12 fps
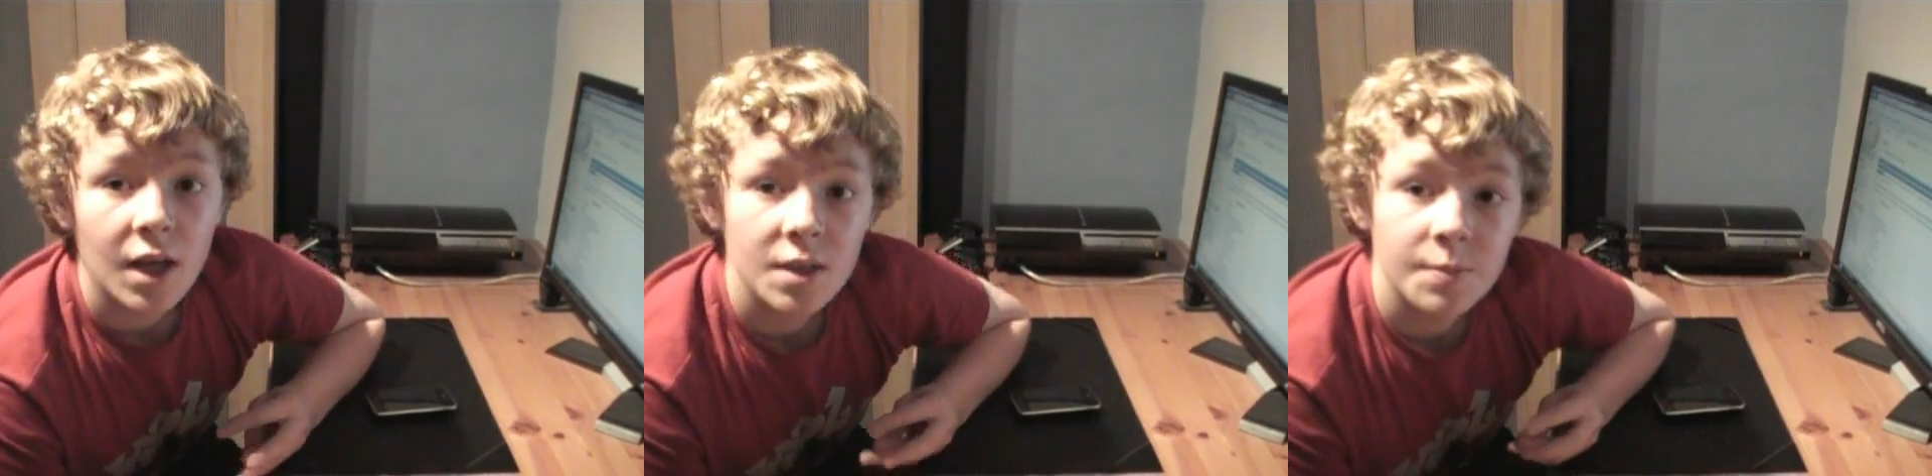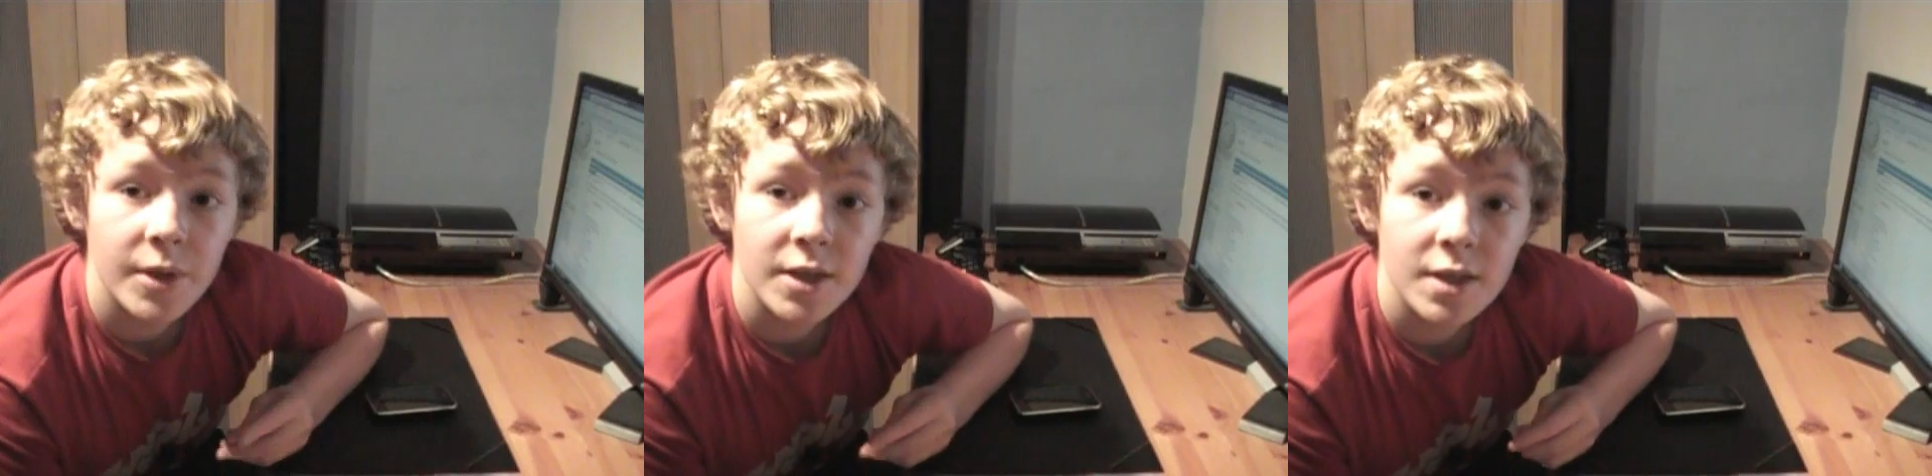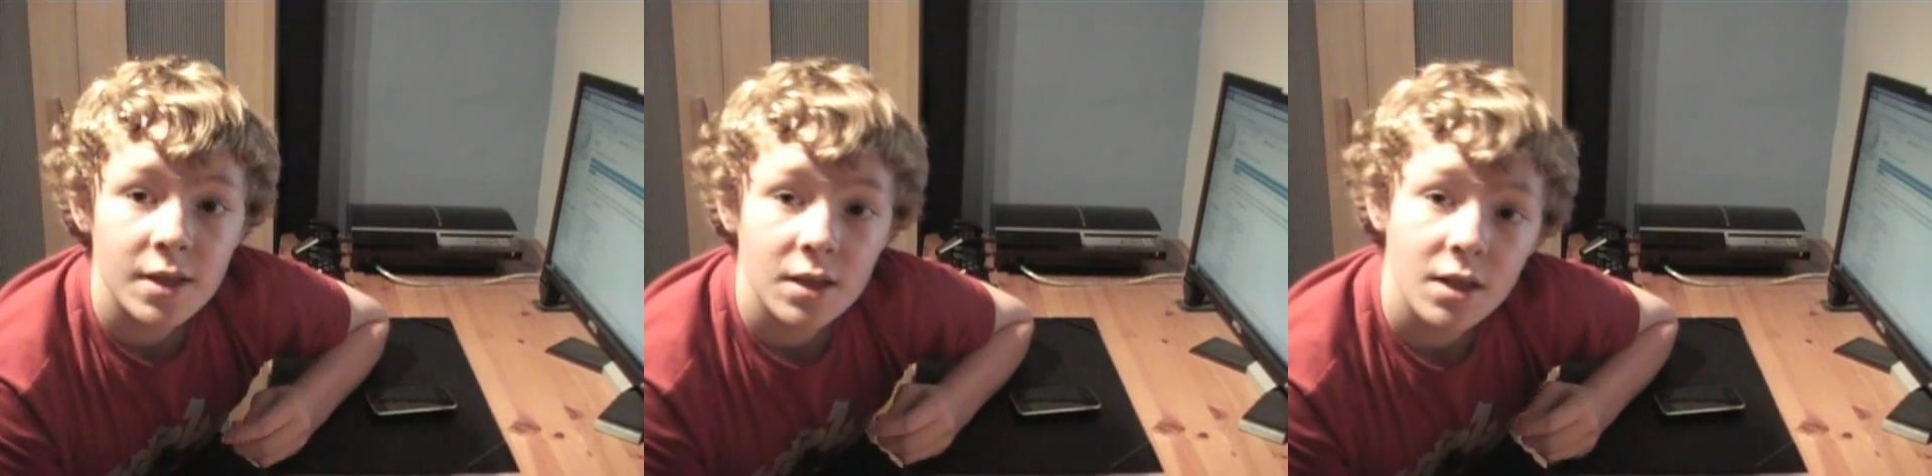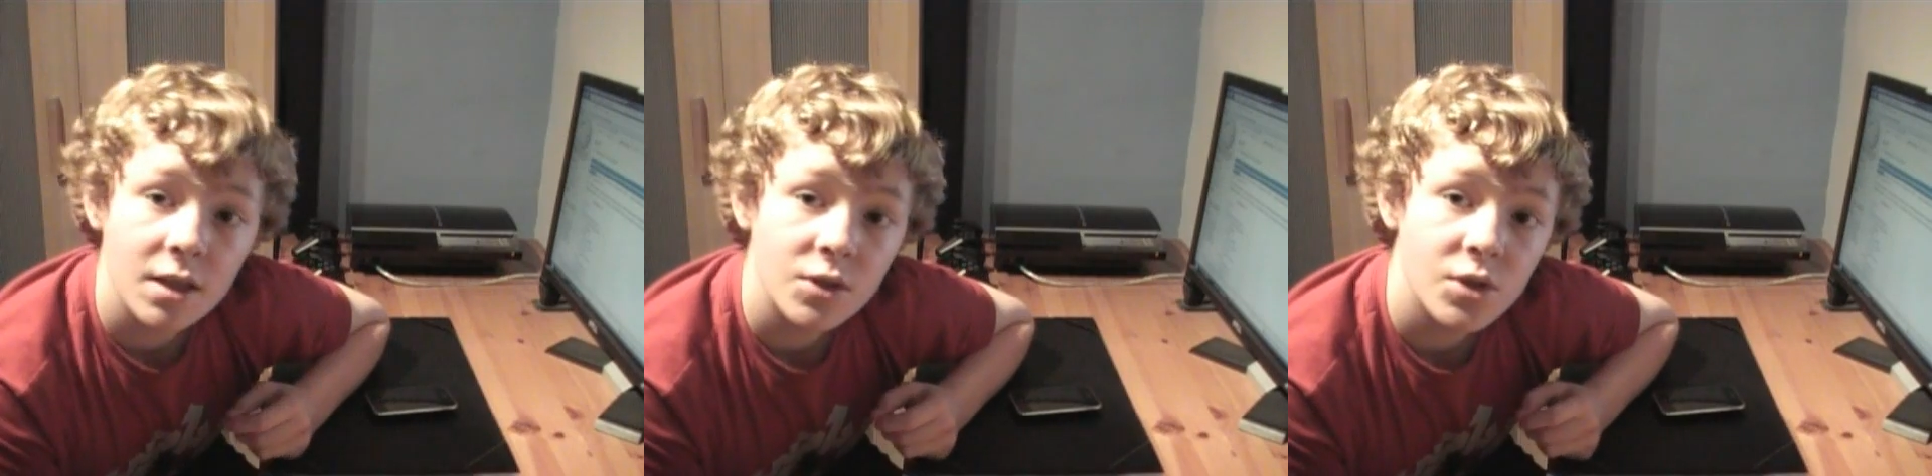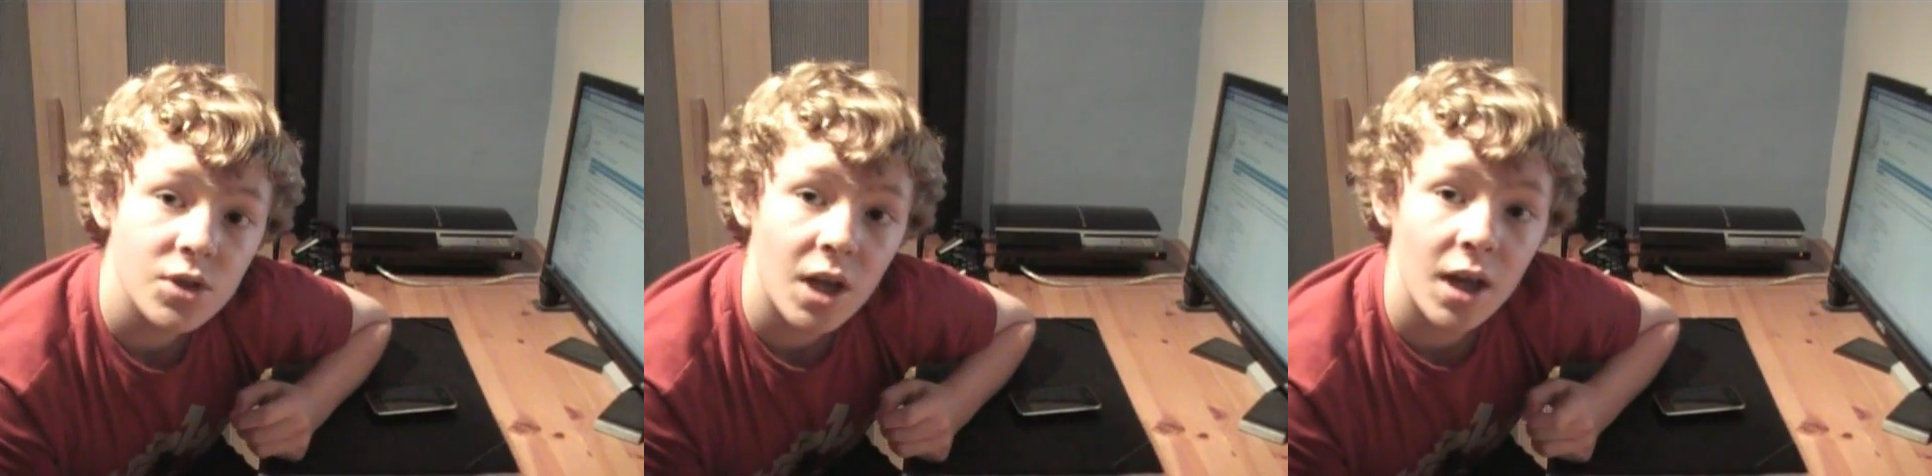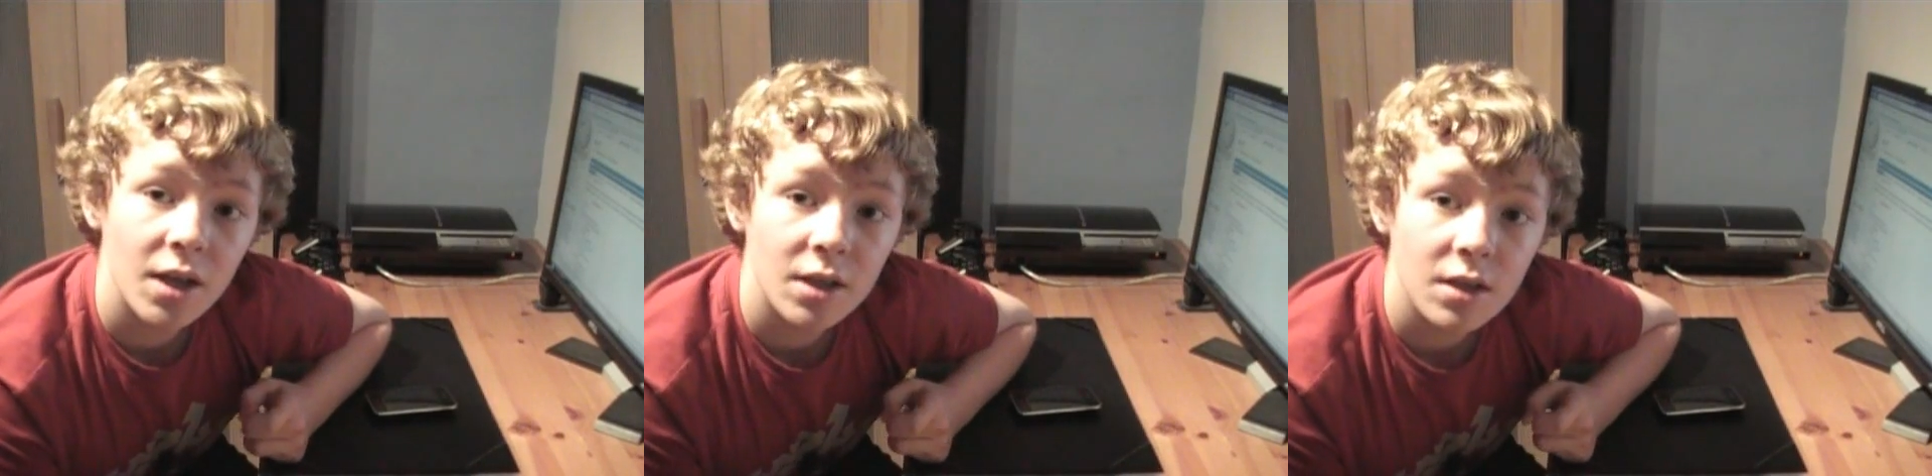it's basically just
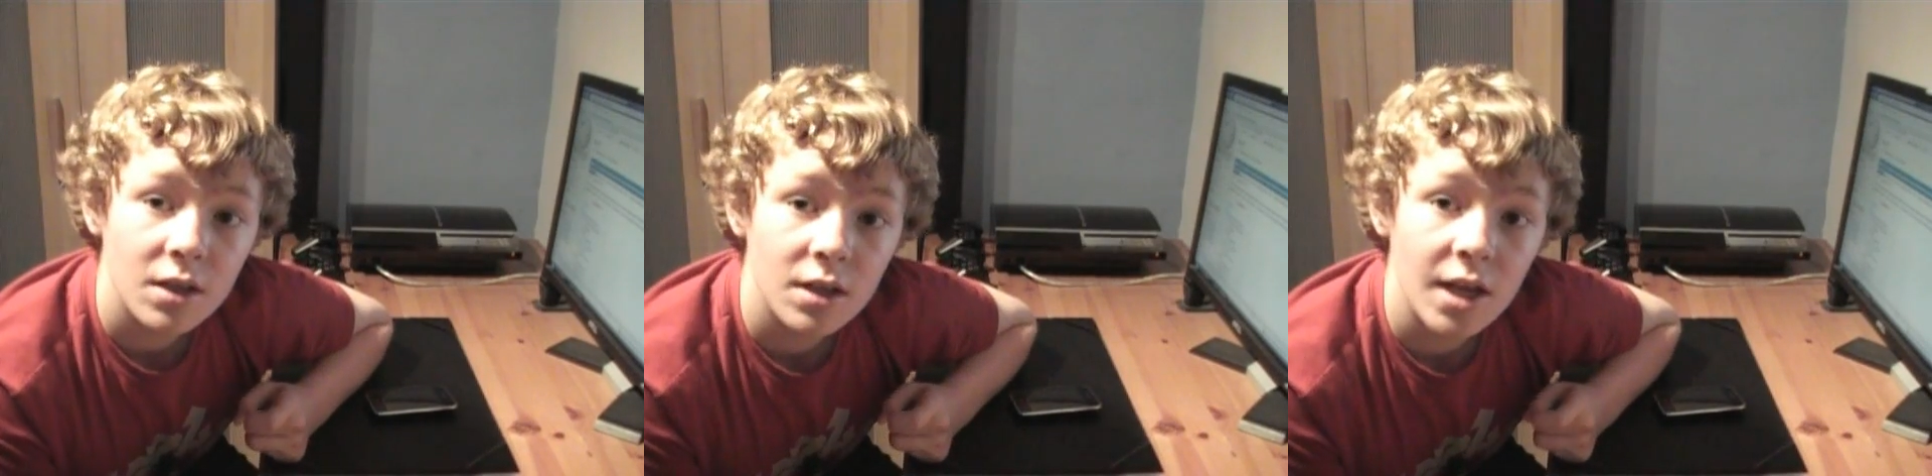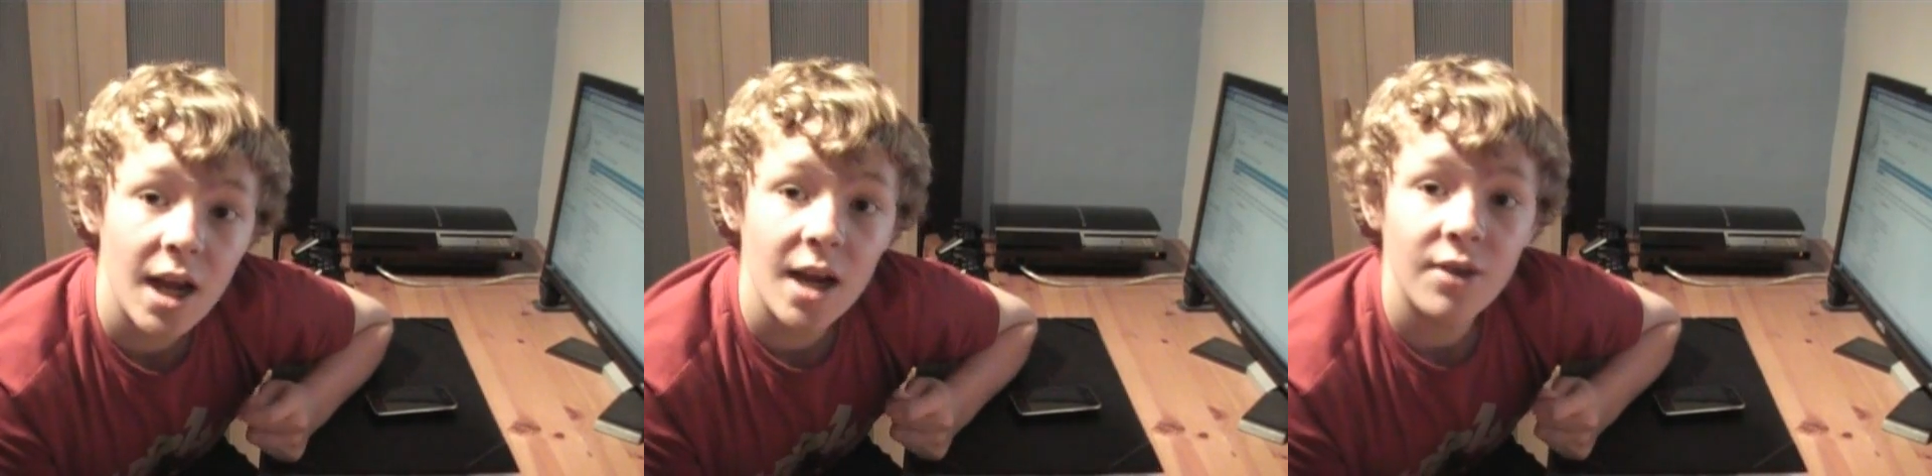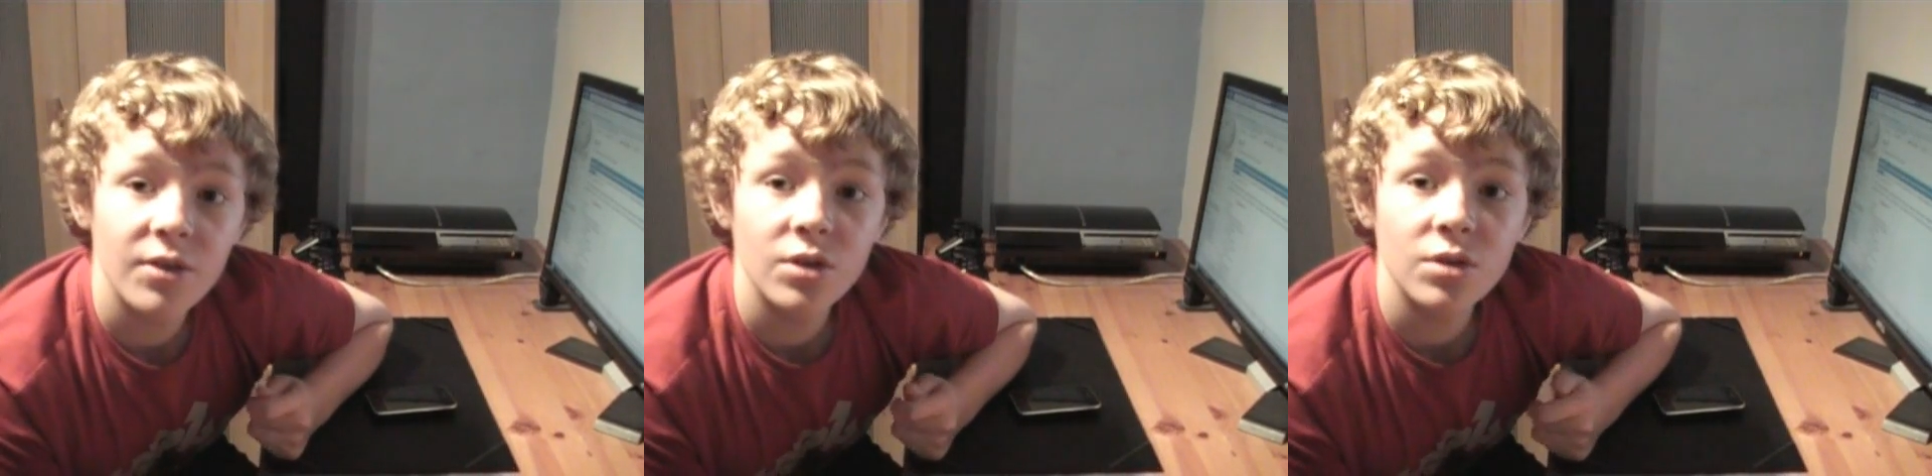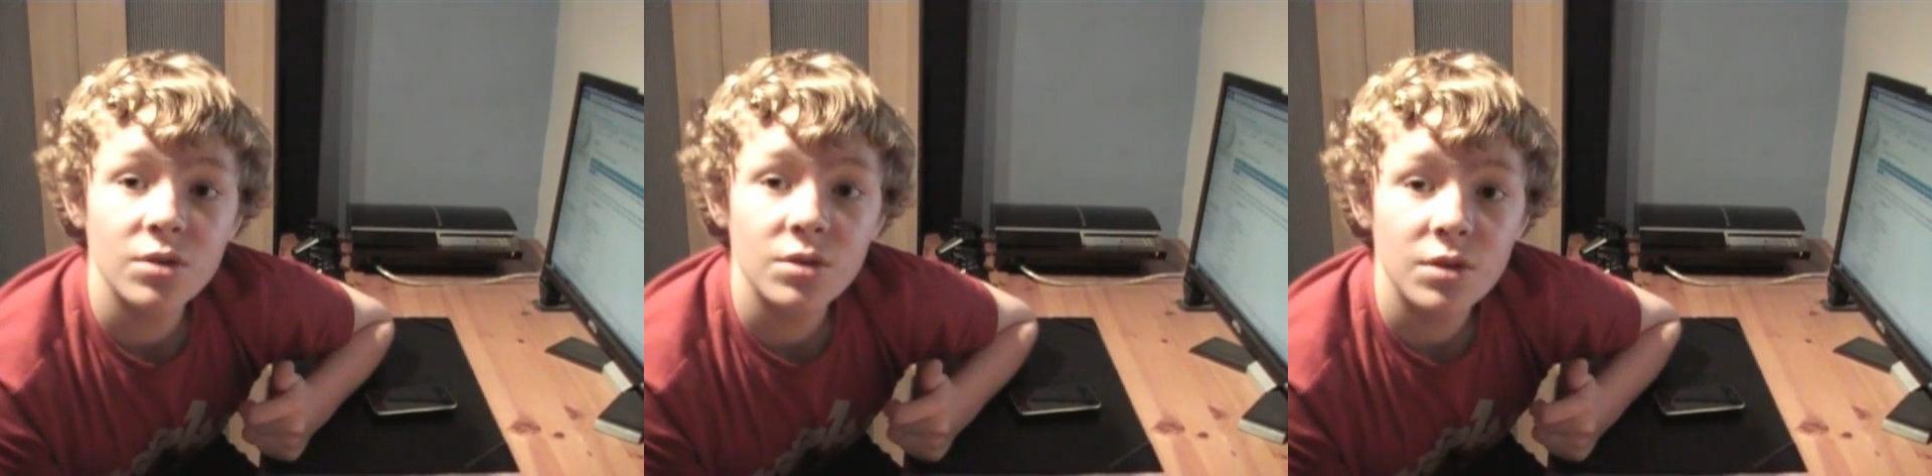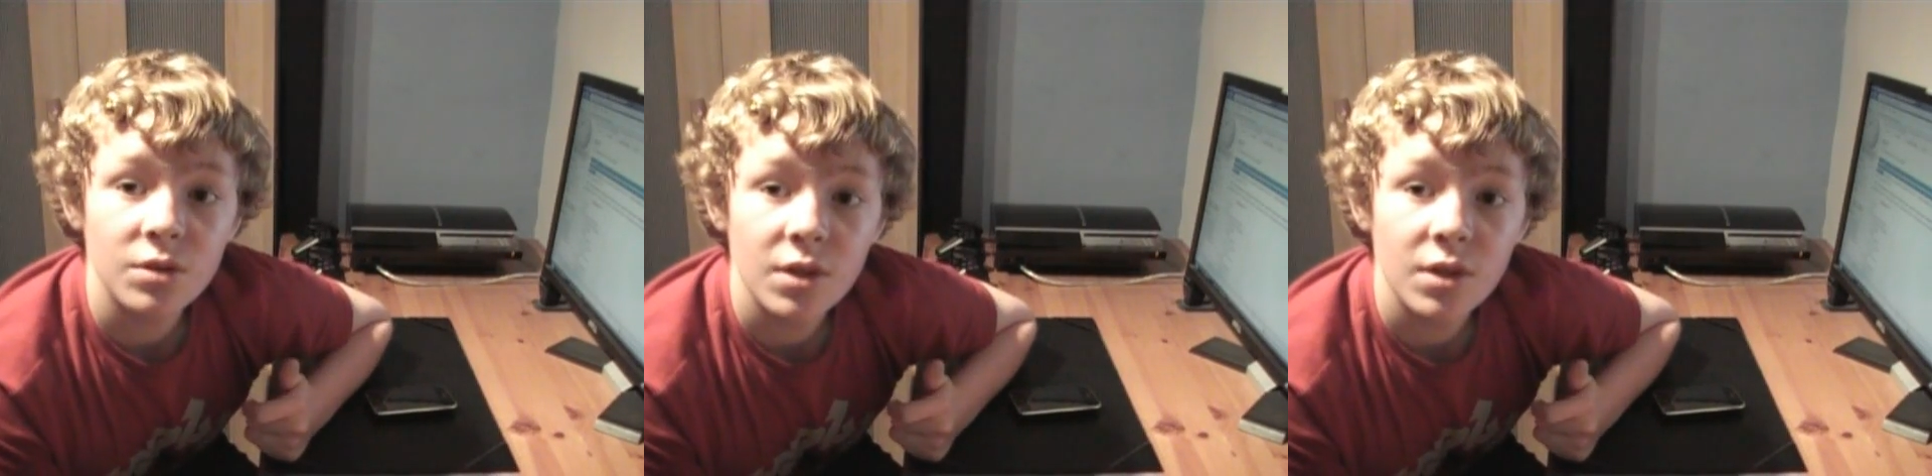like an aerial